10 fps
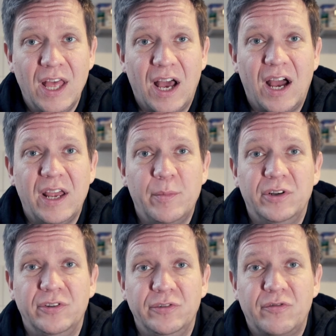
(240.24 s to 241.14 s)
I am in
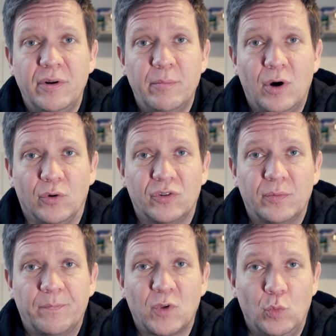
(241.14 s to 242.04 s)
a different mode,
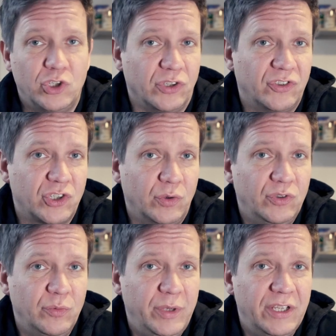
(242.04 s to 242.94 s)
which is shown
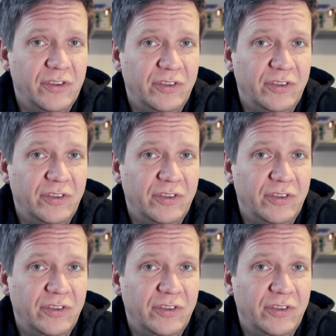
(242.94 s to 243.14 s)
to me in the